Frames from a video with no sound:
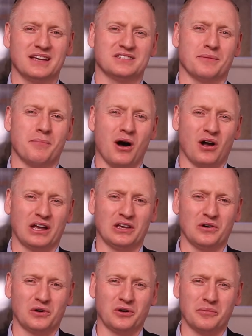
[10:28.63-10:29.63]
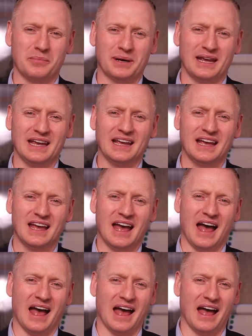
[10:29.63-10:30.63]
ways to market your company
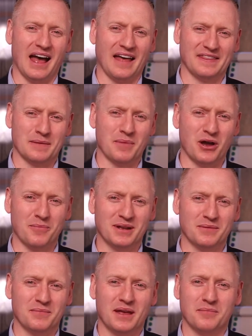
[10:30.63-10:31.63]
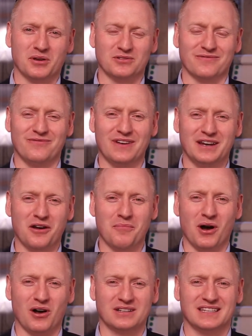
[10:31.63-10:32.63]
at the moment, because video
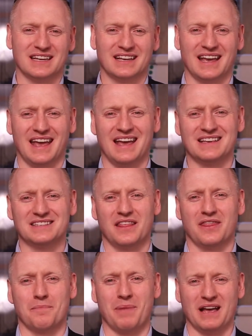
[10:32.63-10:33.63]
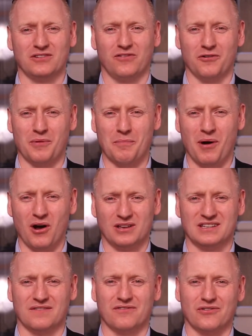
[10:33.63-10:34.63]
marketing is the best form of
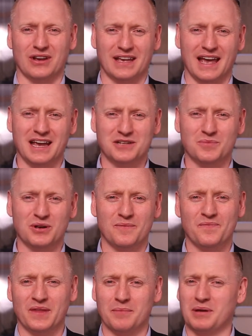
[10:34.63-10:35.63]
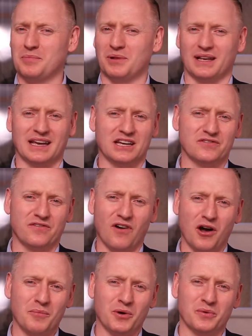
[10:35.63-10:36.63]
marketing for engagement. People engage
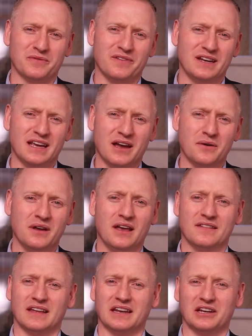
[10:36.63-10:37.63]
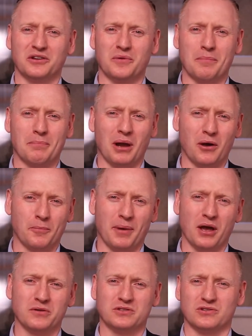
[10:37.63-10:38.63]
far more with video than they do with blog
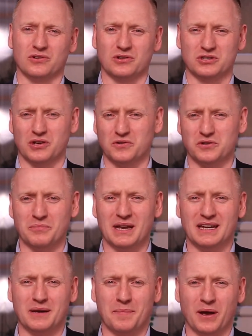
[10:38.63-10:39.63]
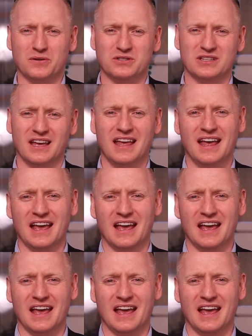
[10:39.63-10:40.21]
posts or social media posts.